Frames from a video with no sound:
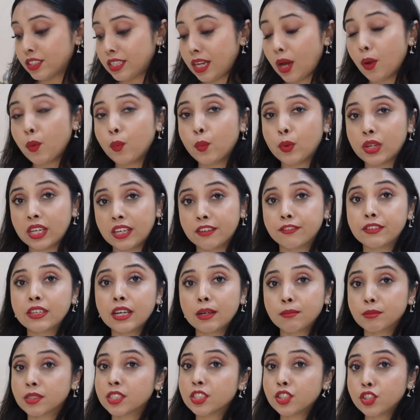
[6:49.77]
So now whatever
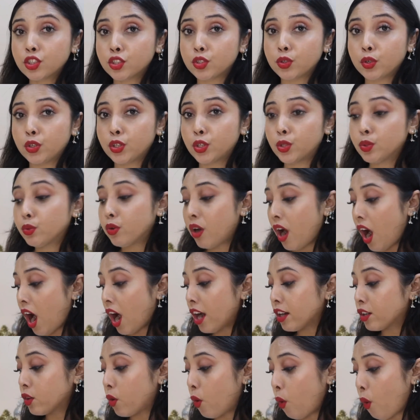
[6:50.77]
I'm going to show you
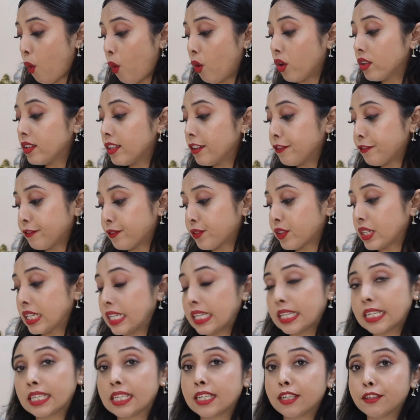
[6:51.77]
are all
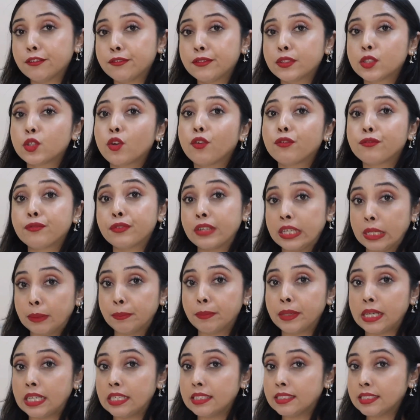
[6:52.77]
free gifts or
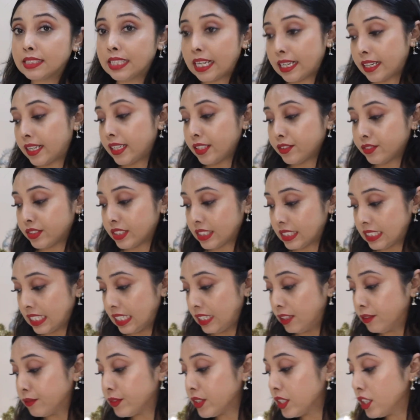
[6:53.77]
freebies that I
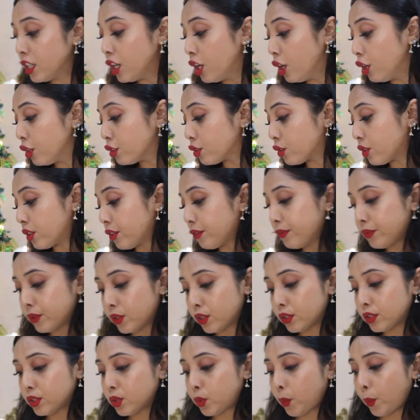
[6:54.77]
received. So the
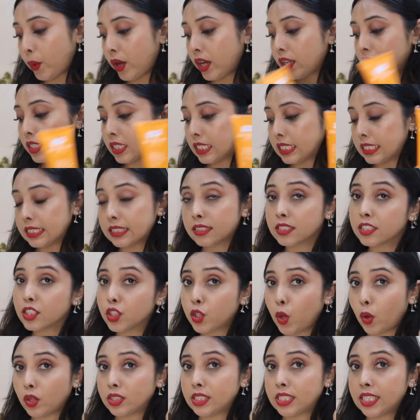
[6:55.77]
first one is the
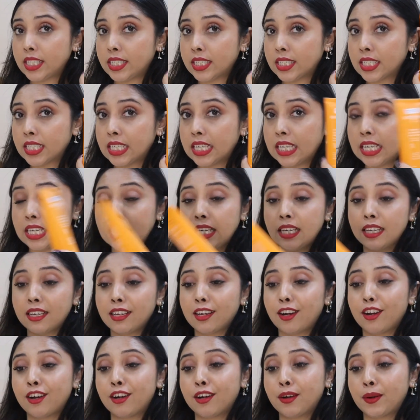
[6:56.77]
Dot & Key
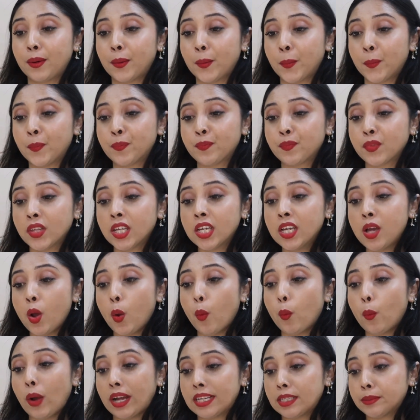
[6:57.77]

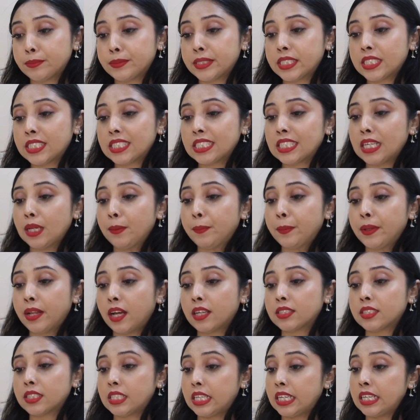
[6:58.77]
Vitamin C
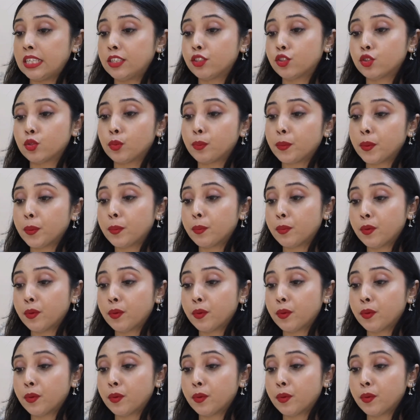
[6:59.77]
plus E Super